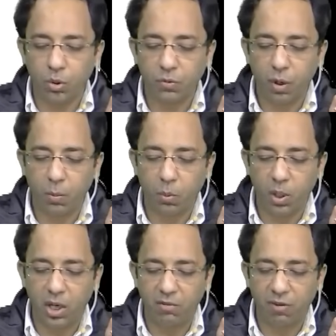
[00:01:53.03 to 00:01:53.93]
from
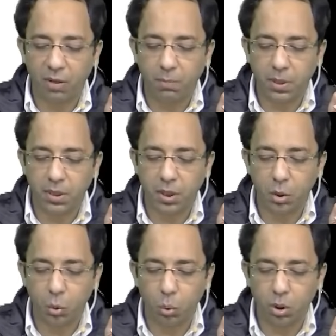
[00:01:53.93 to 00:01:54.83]
25%
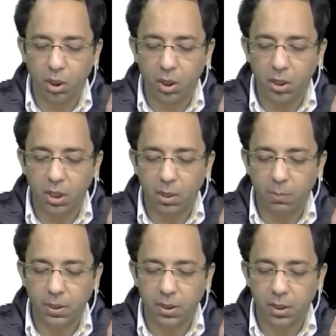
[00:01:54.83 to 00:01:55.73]
to
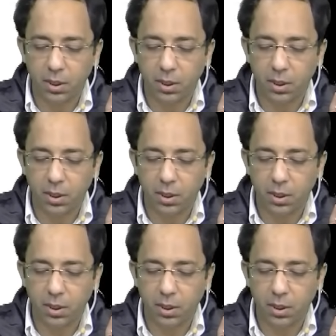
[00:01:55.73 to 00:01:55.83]
33%.